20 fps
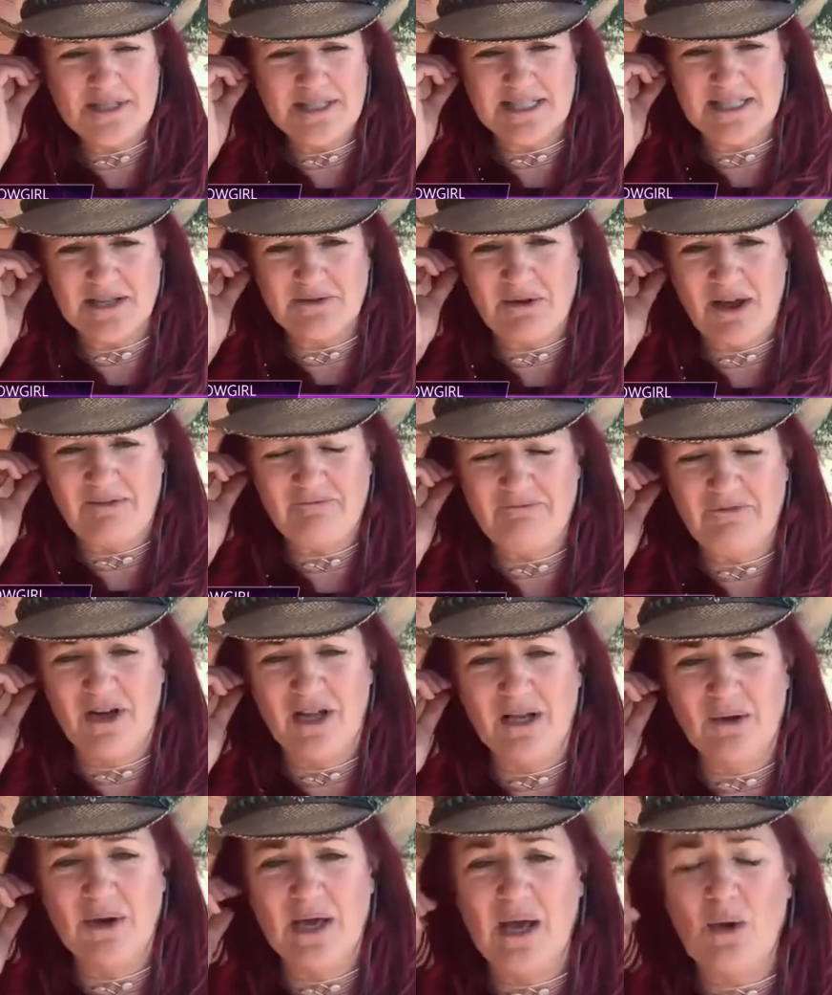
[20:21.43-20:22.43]
It's around
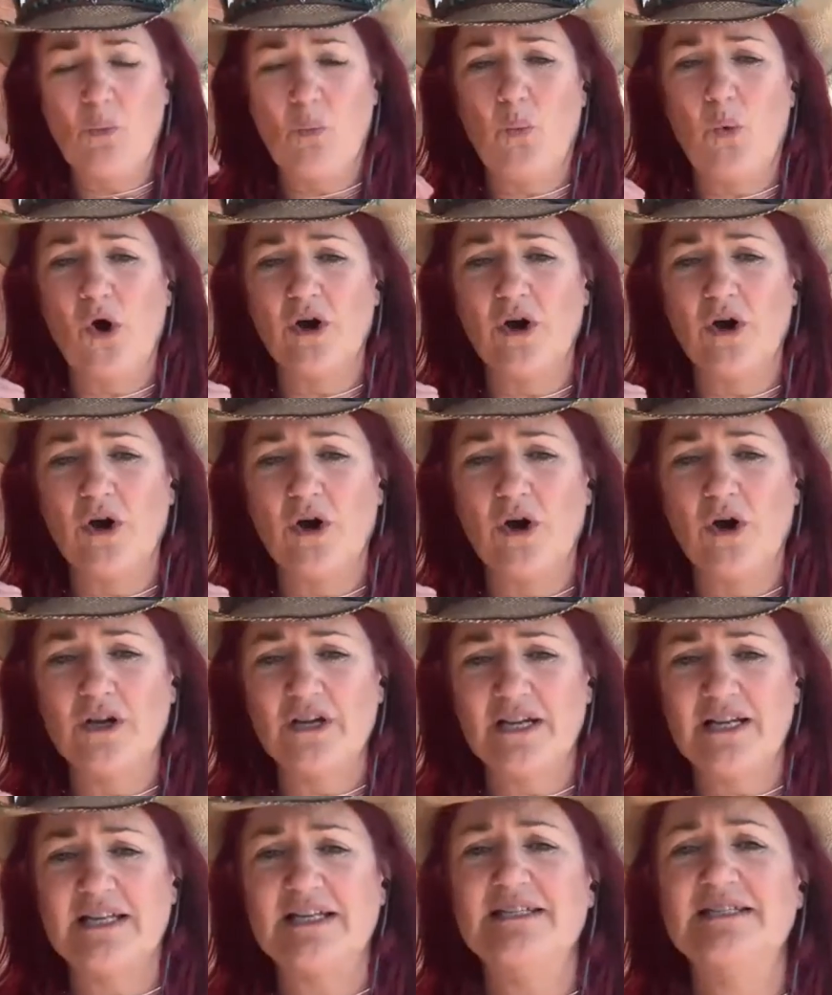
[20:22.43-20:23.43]
following what it is
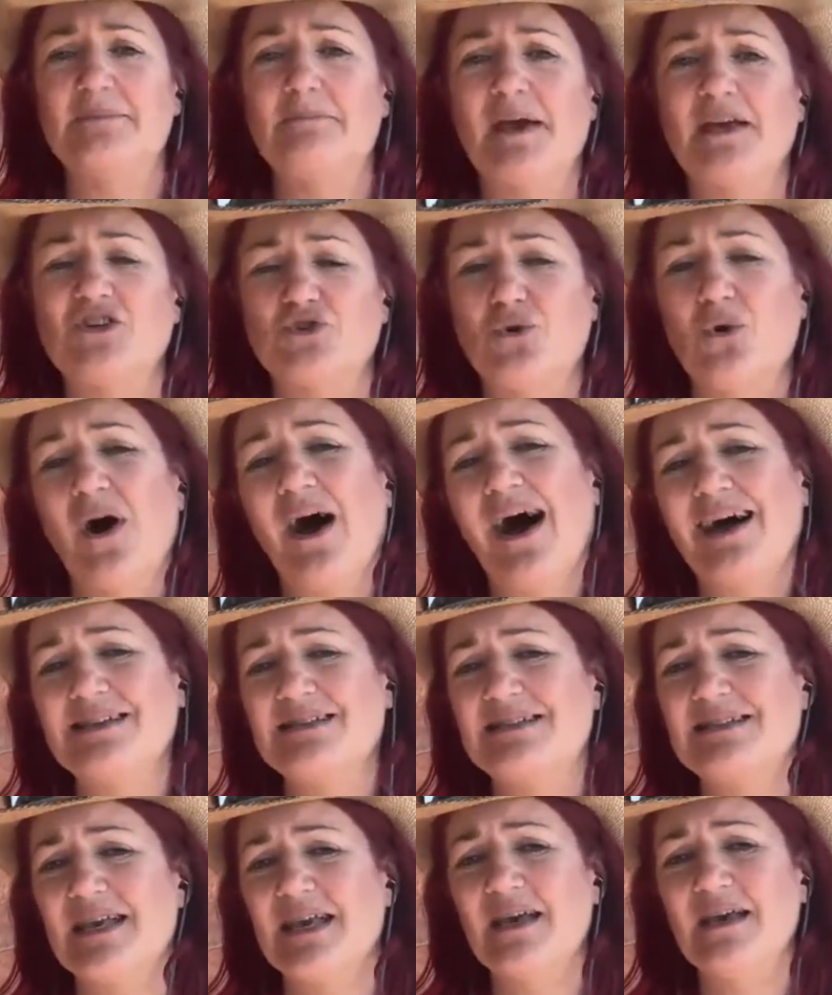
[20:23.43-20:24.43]
that makes your heart
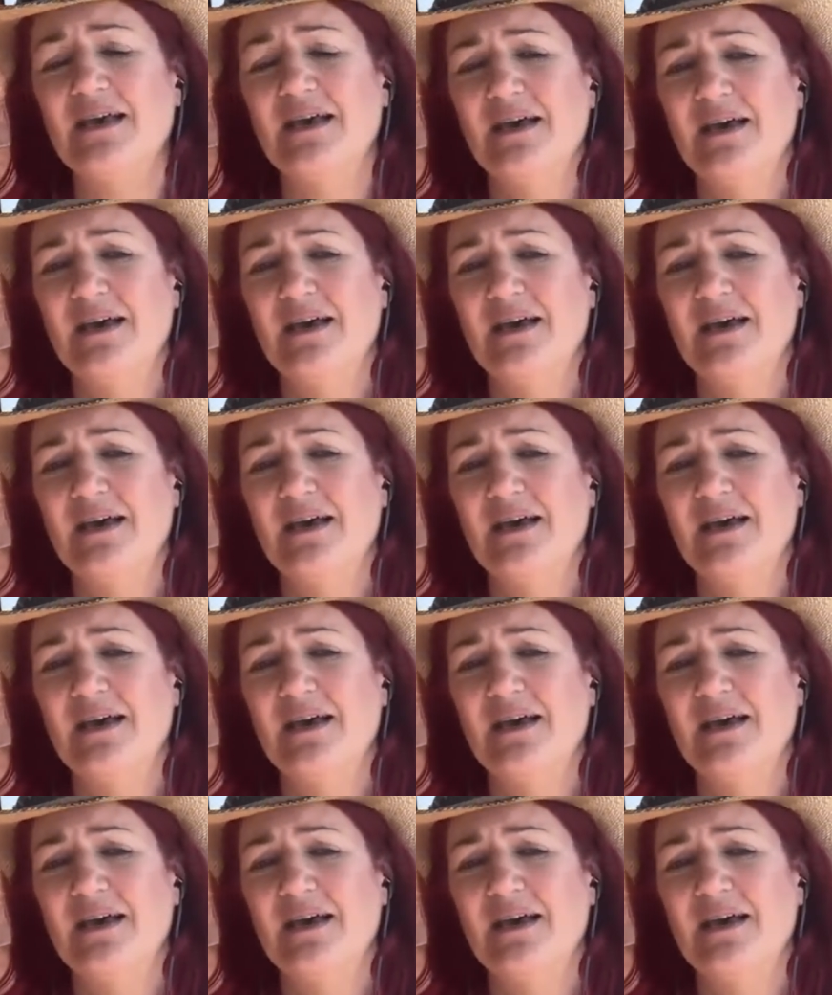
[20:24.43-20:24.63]
sing.